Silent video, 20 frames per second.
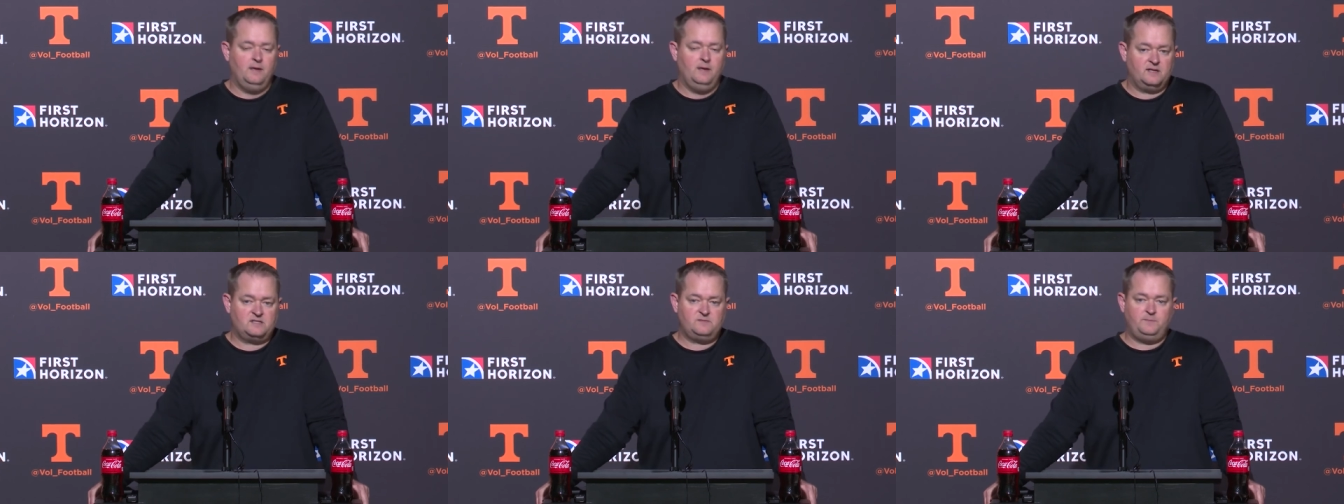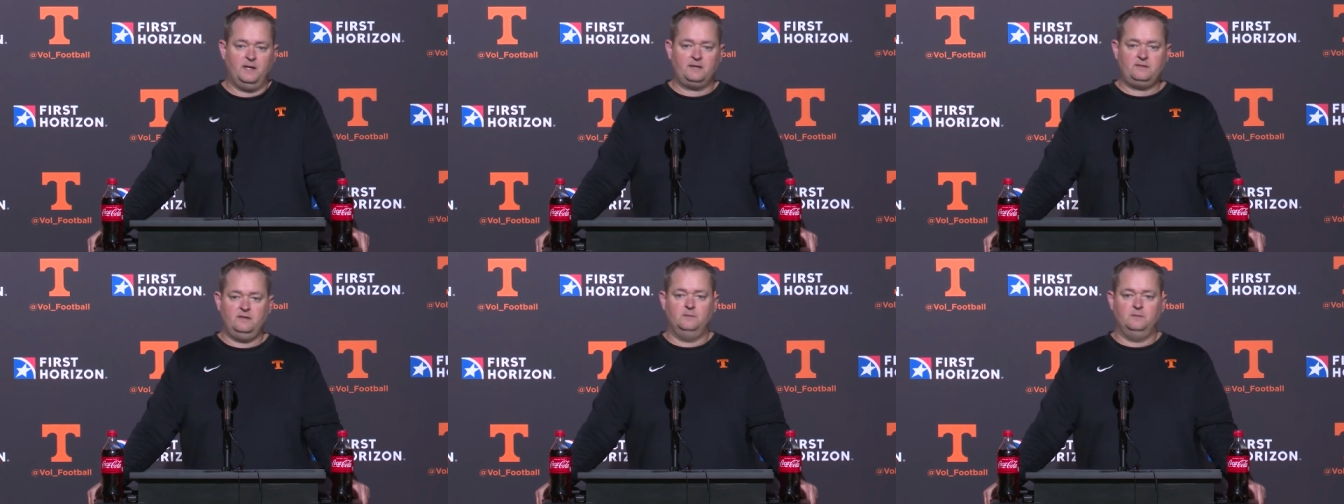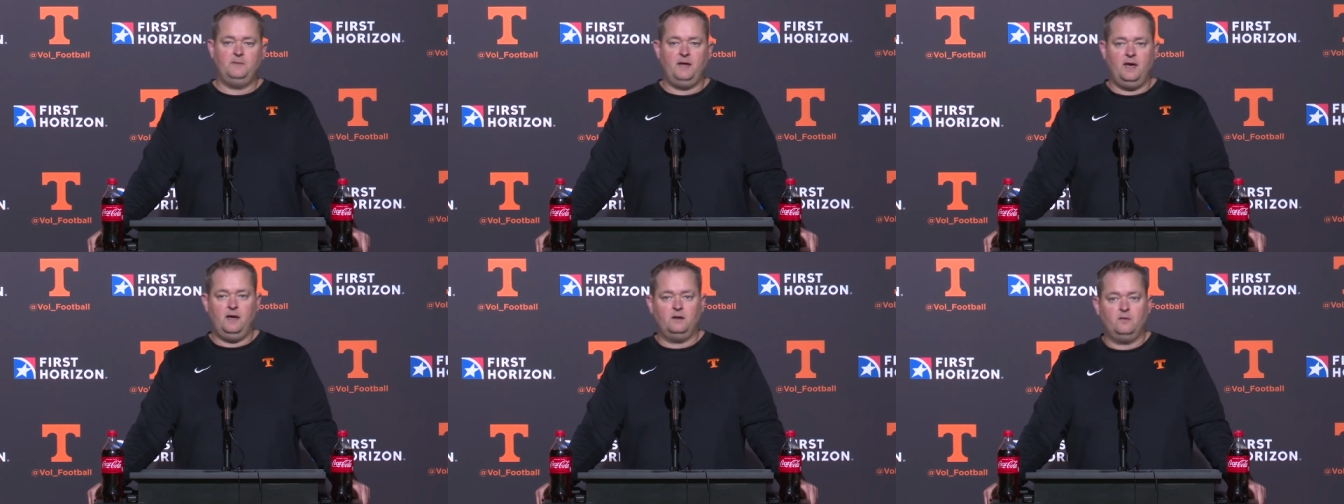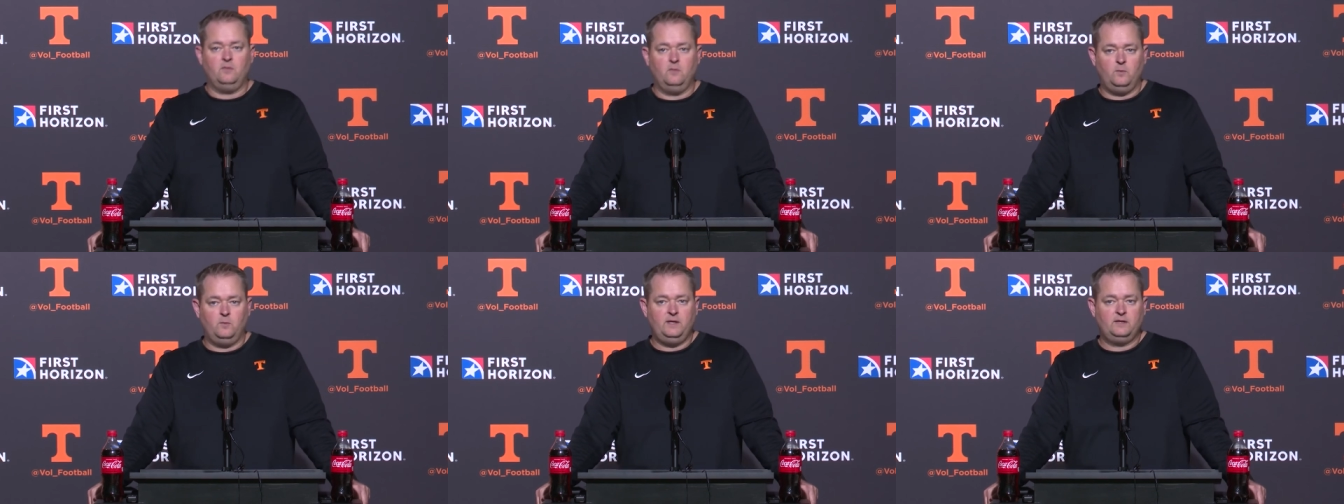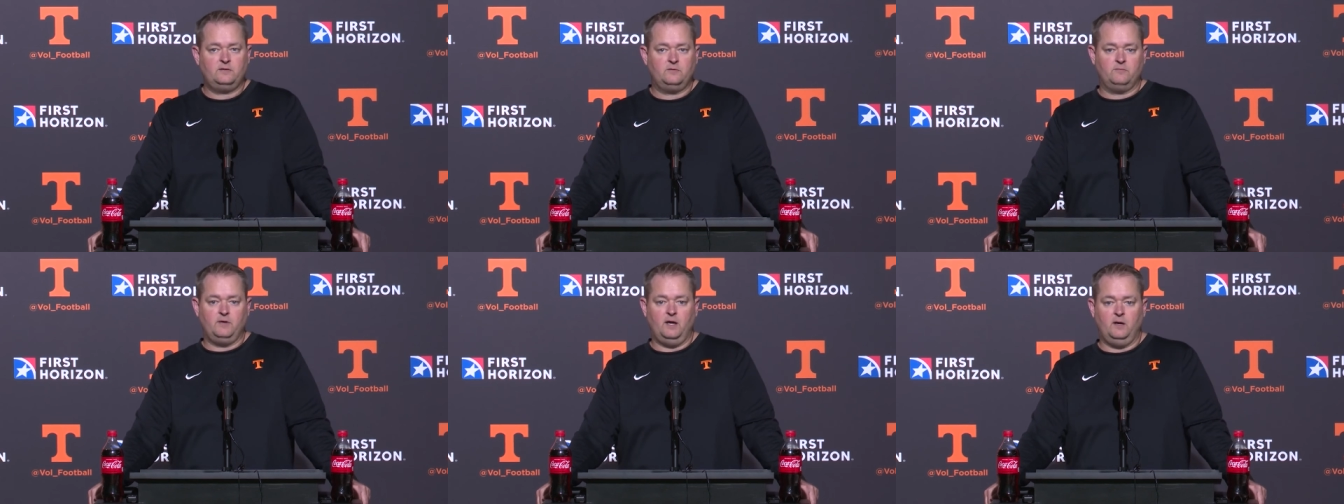Expect them to handle the
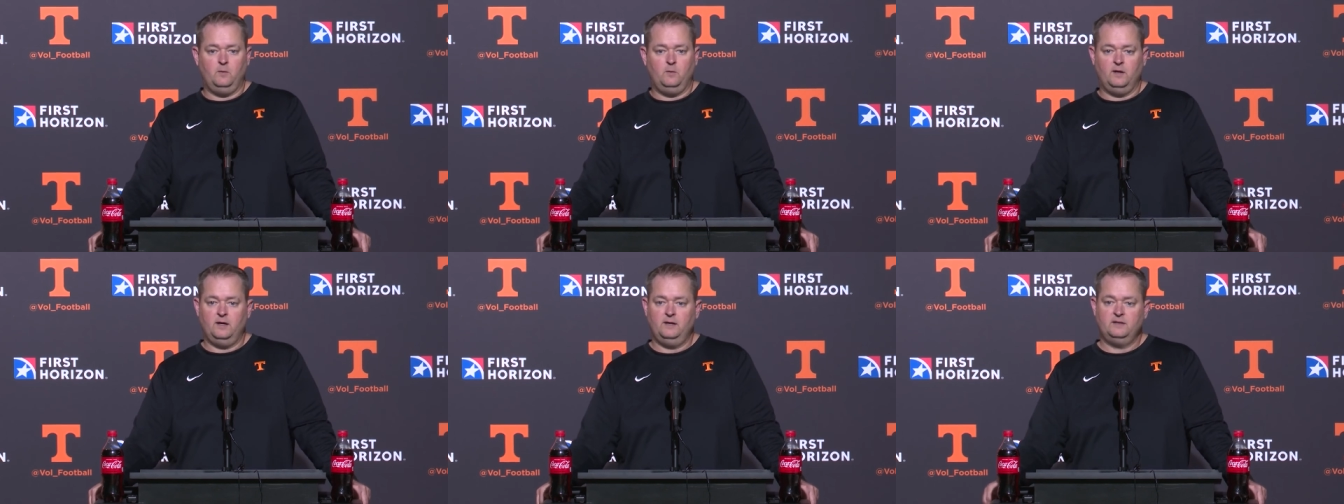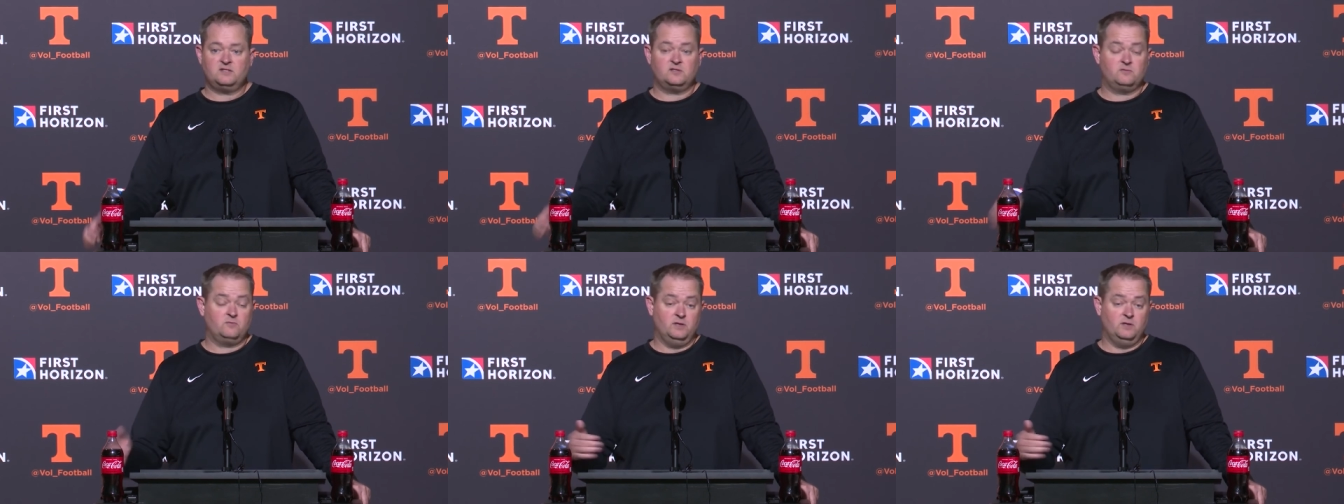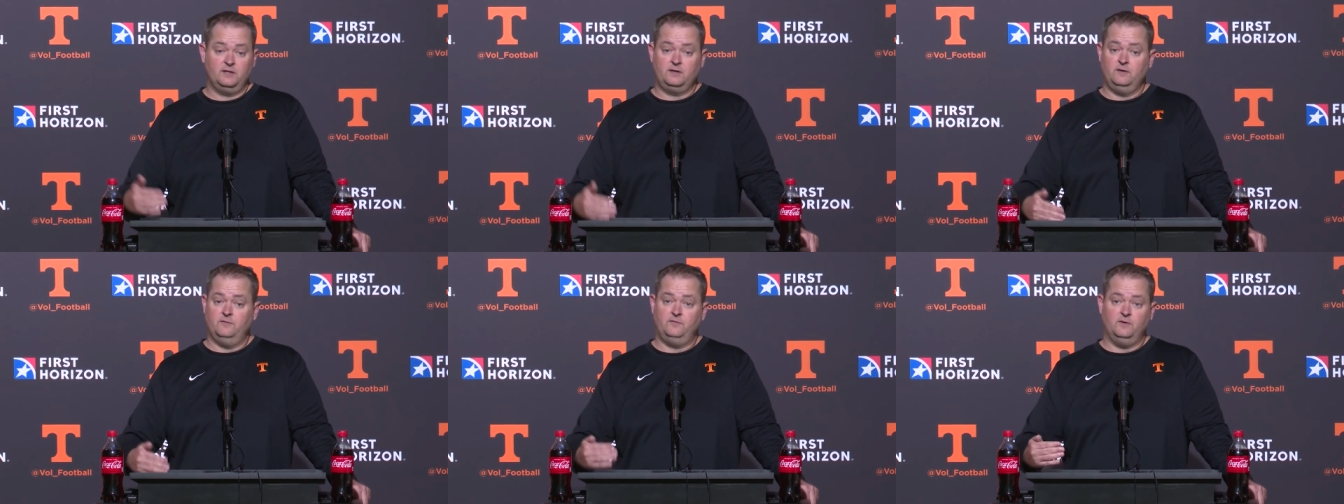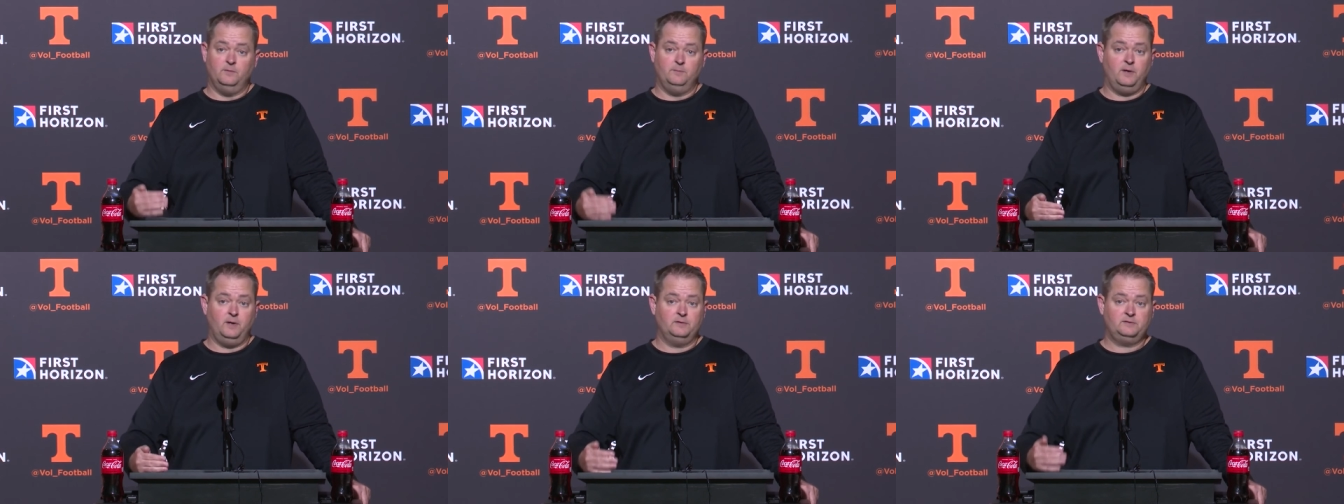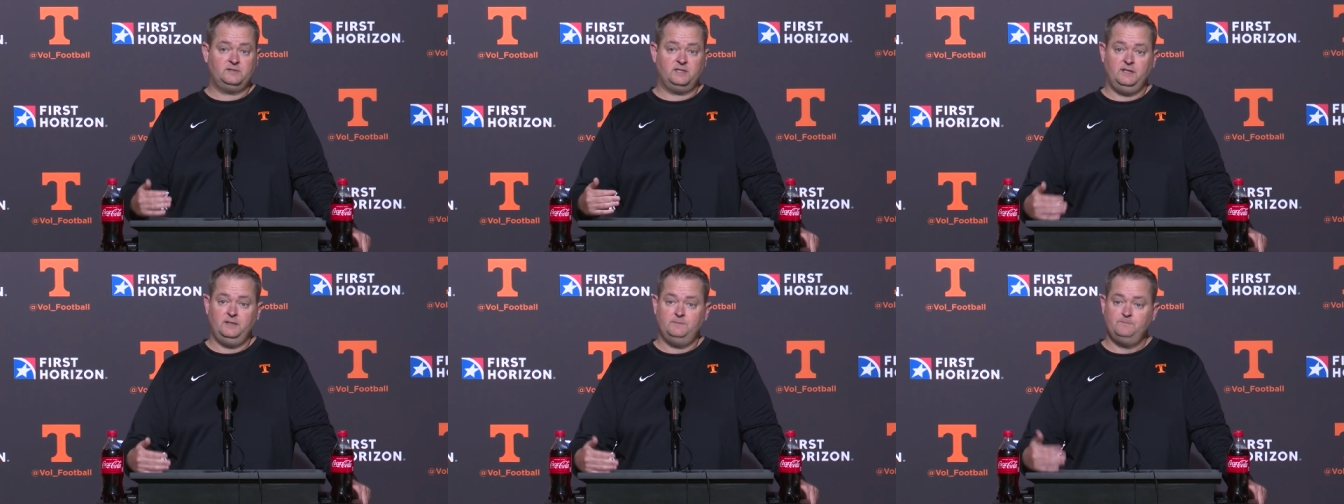week the right way. This is a really good football
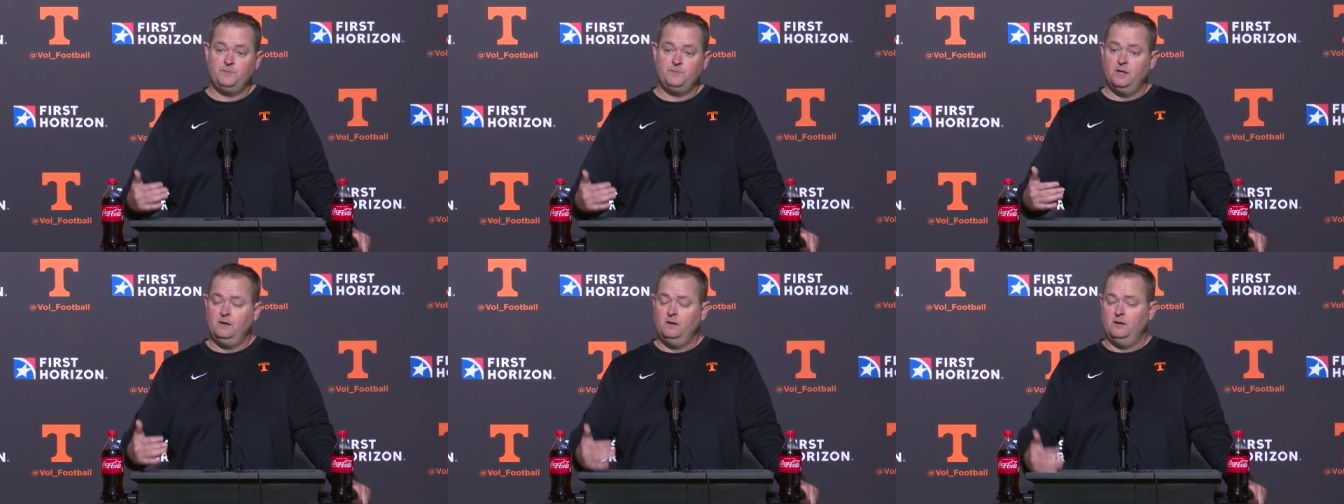team.